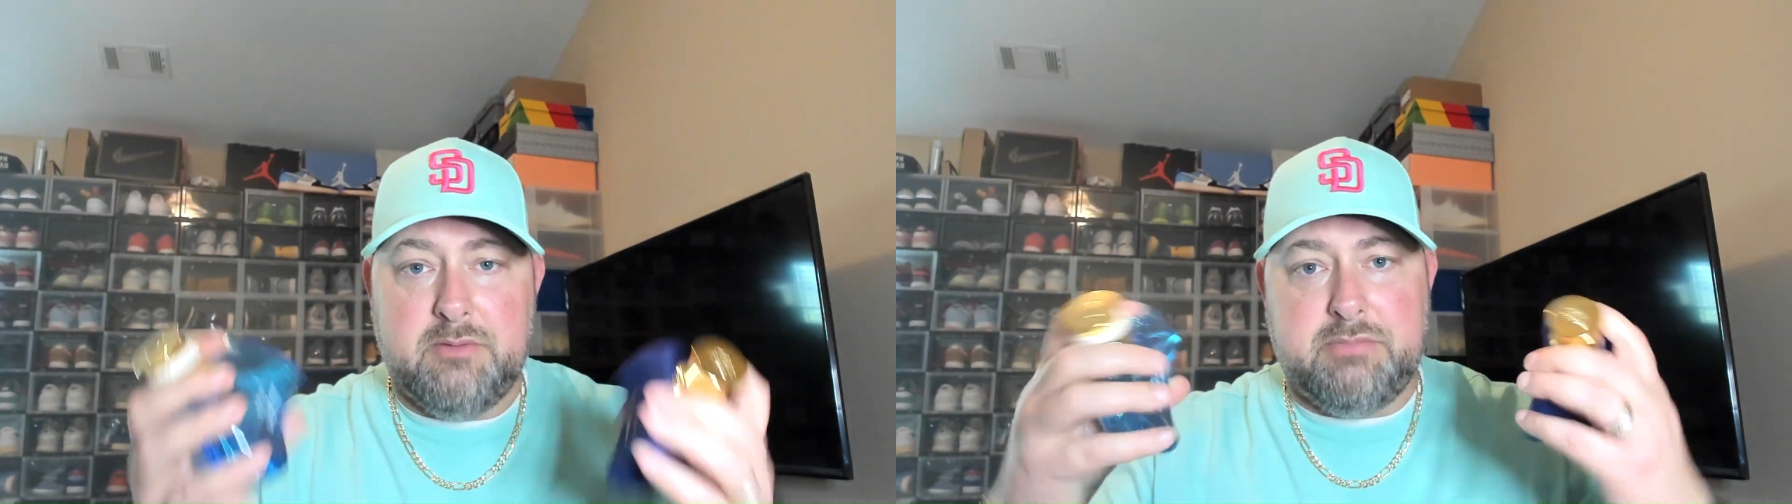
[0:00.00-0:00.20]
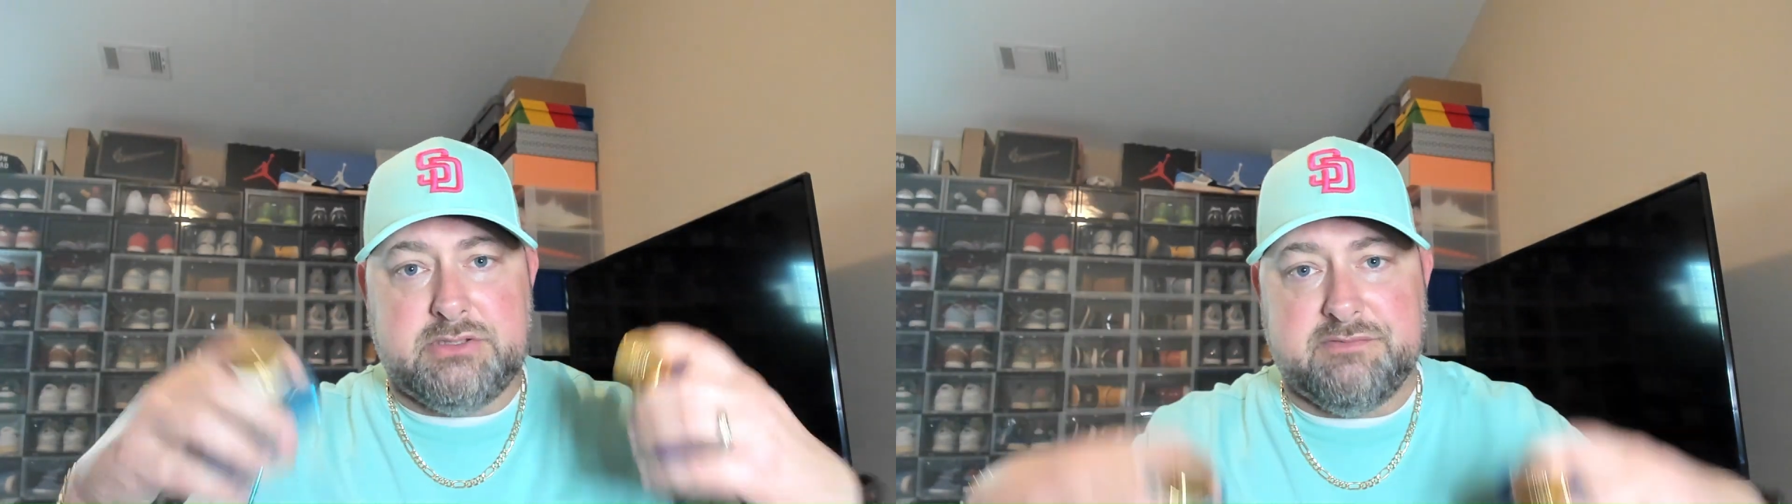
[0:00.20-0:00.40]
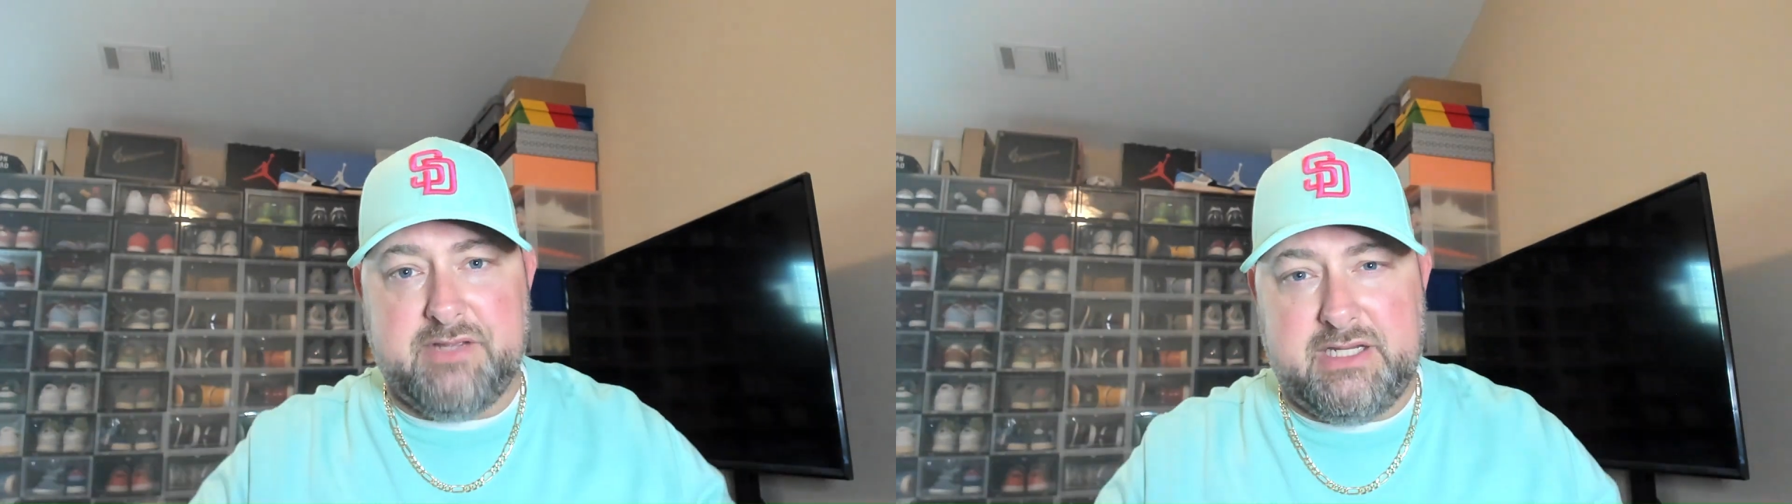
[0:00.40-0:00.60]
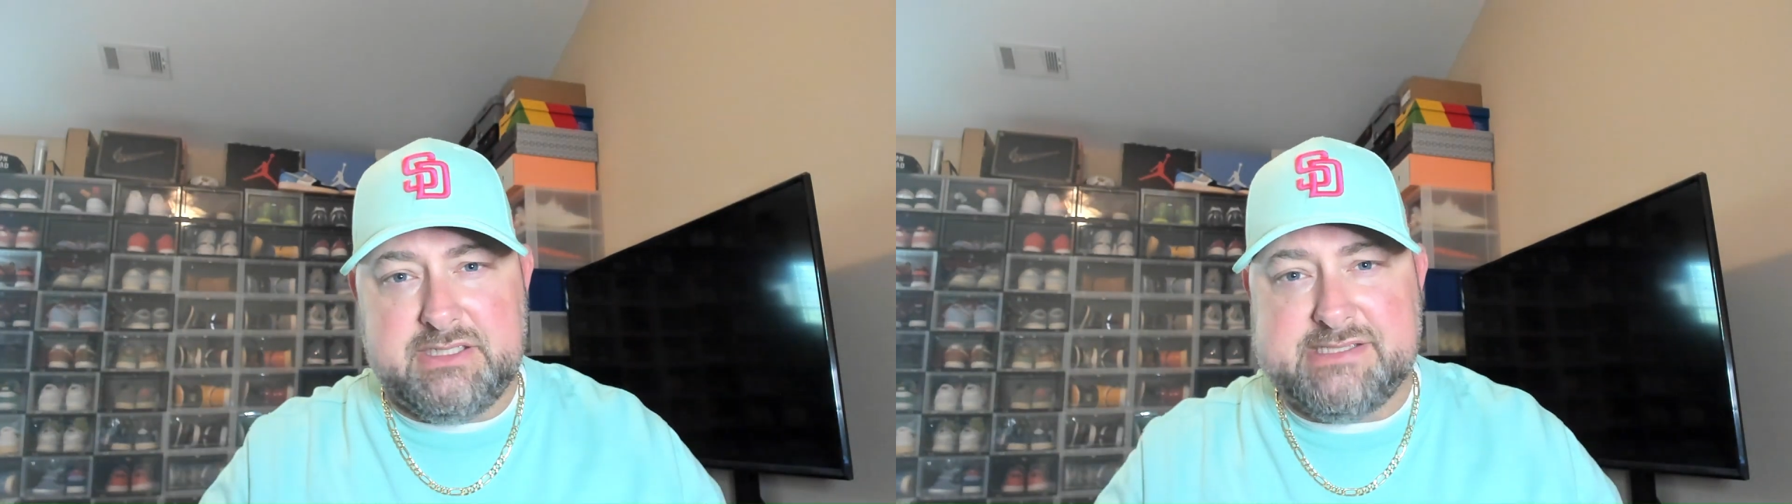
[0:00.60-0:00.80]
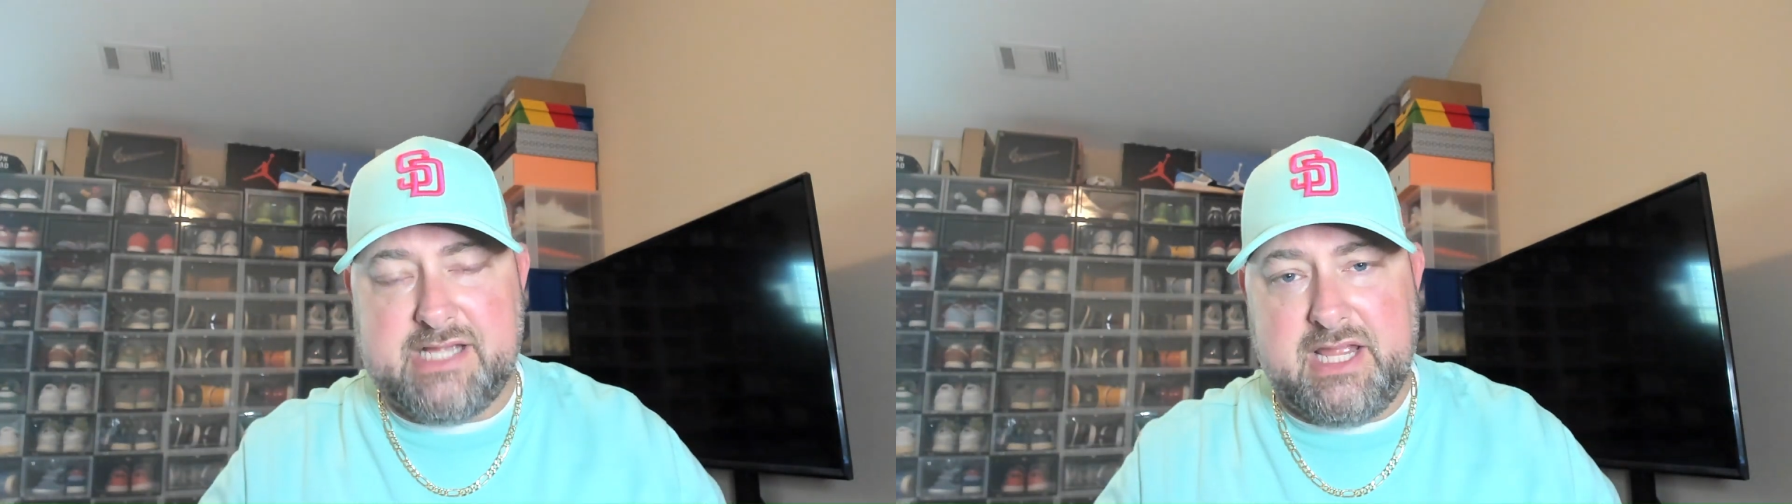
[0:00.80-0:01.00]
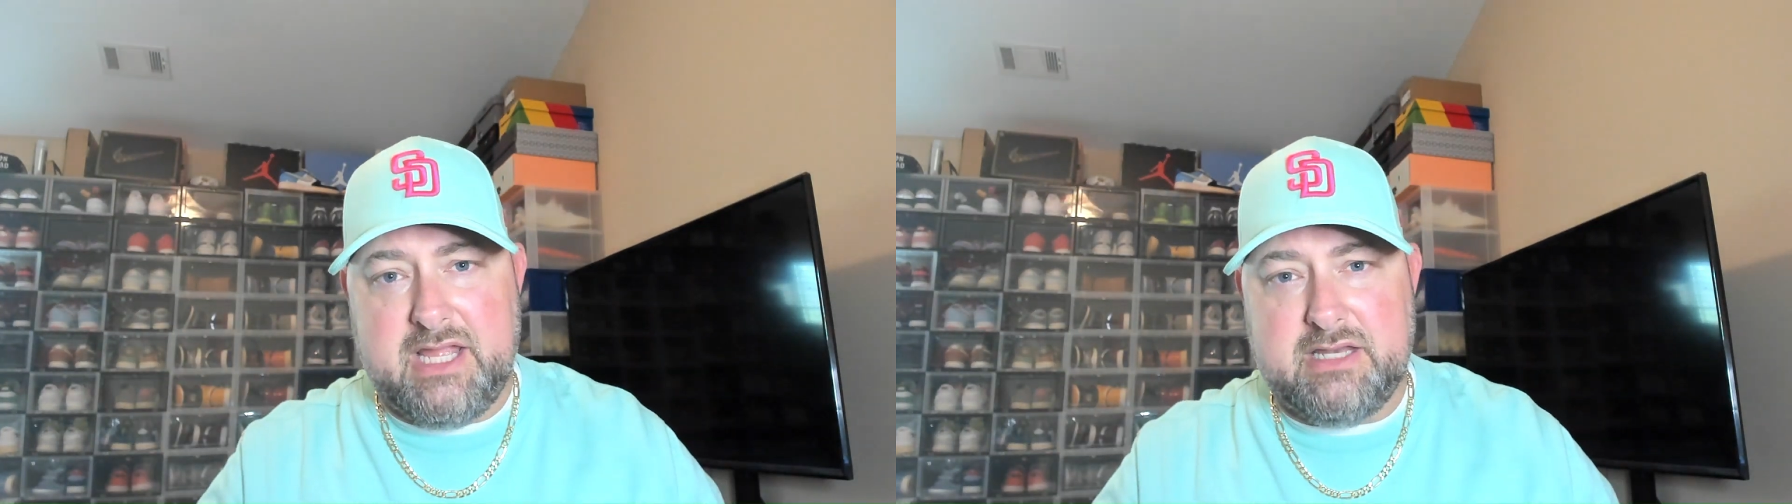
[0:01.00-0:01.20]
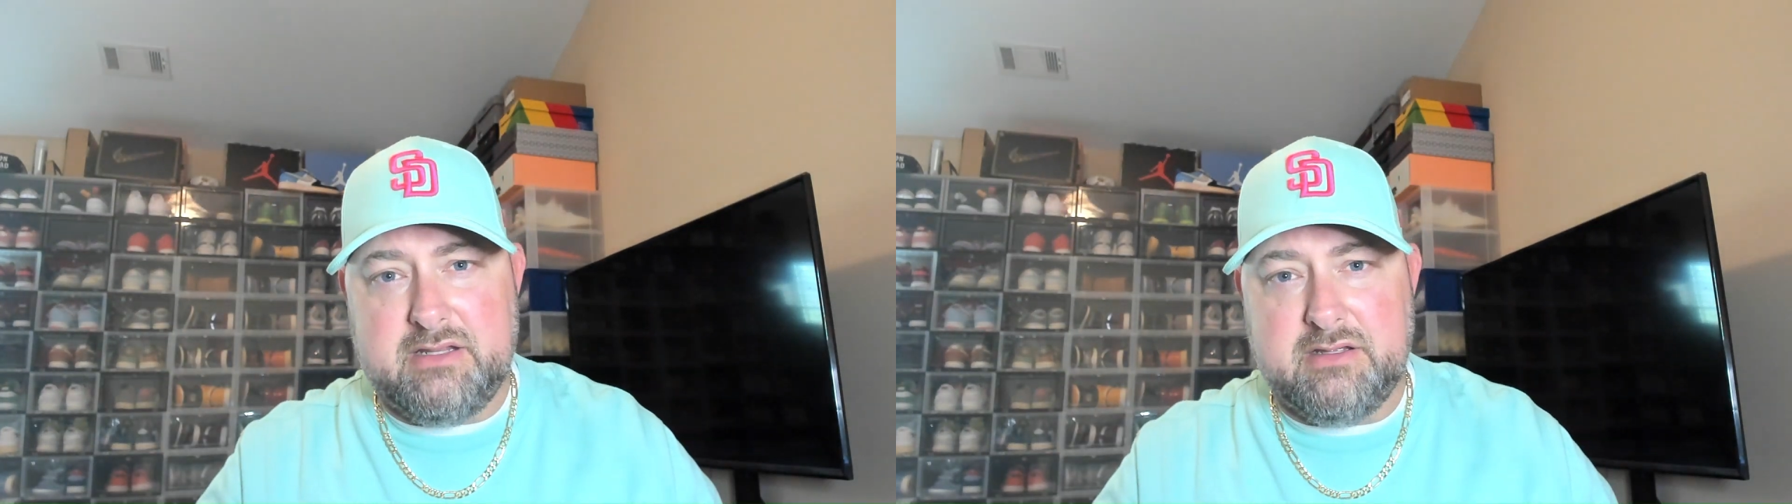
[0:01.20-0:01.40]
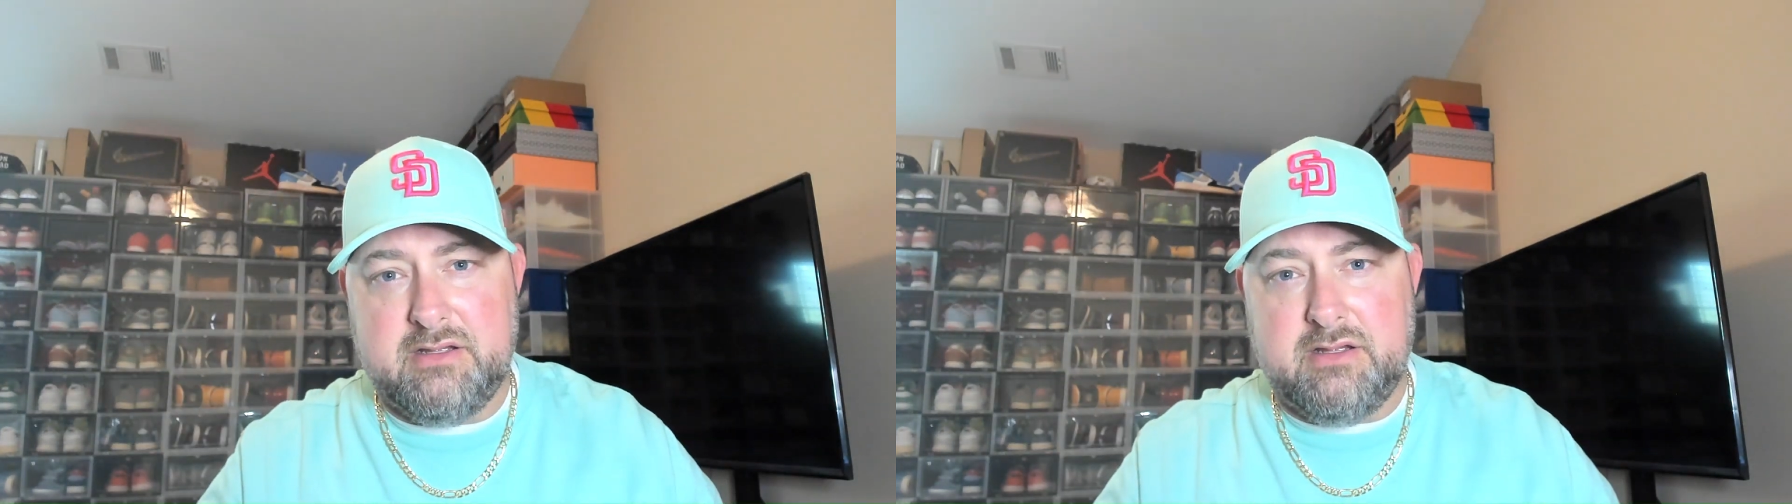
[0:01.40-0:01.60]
Put your feet in the sand.